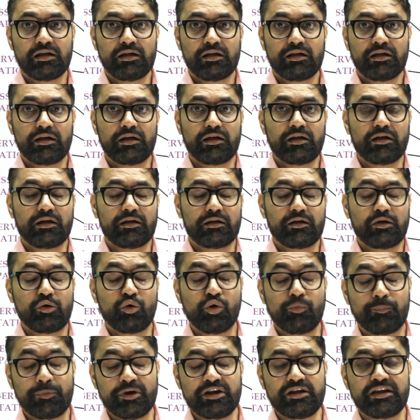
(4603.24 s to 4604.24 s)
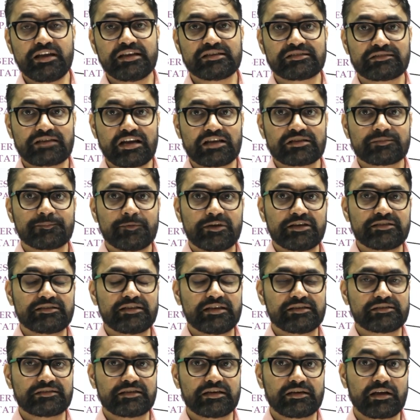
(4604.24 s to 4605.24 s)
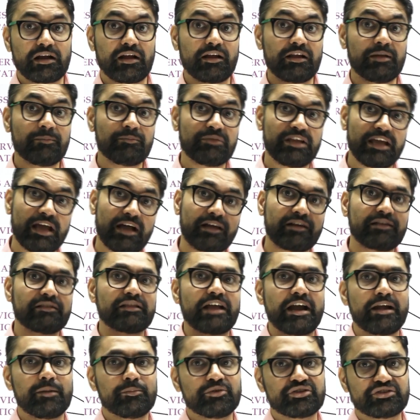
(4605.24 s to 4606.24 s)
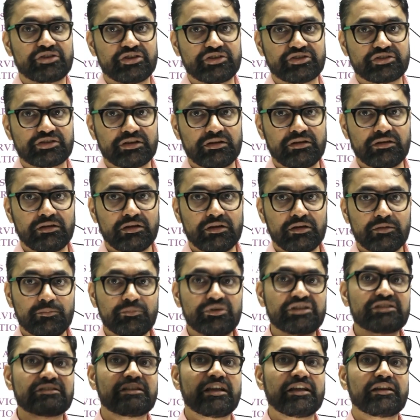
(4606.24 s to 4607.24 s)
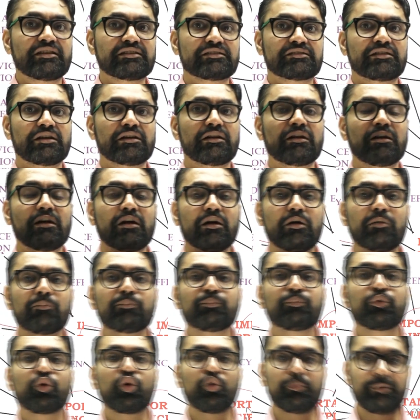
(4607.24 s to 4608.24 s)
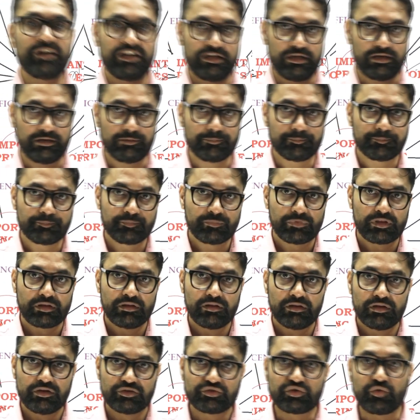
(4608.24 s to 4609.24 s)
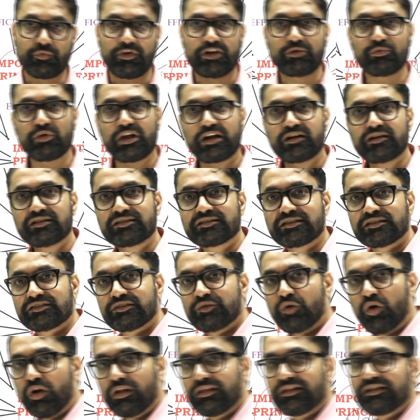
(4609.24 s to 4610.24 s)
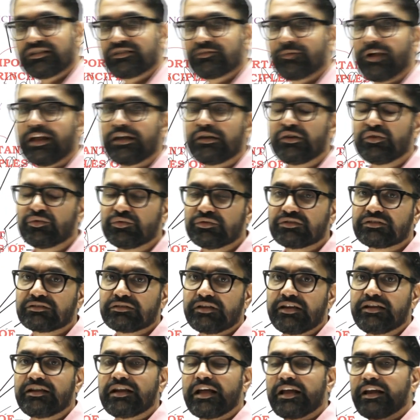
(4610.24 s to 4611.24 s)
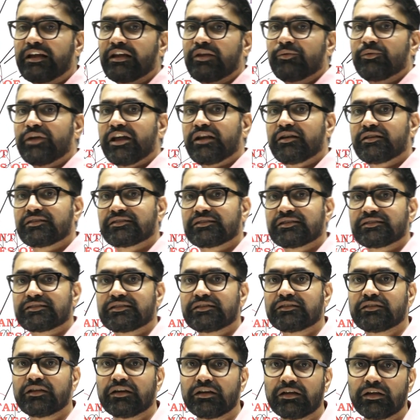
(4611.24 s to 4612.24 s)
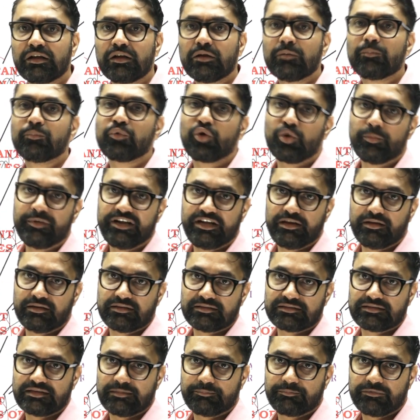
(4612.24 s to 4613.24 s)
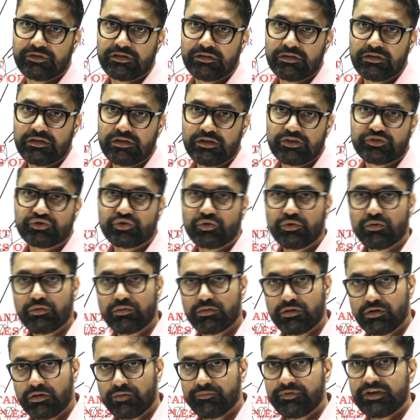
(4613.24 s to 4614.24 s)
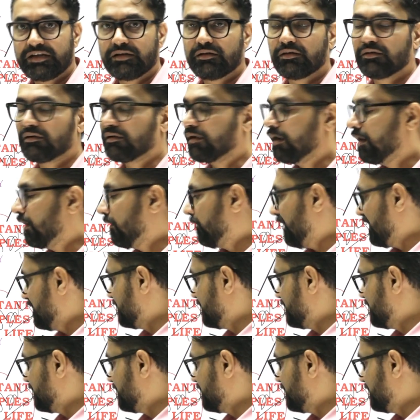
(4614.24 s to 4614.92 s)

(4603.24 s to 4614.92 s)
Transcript: openness, transparency, etc. If they are in the administration, means there is the probity. So, when we are discussing all these values, indirectly we are discussing the probity concept. So, while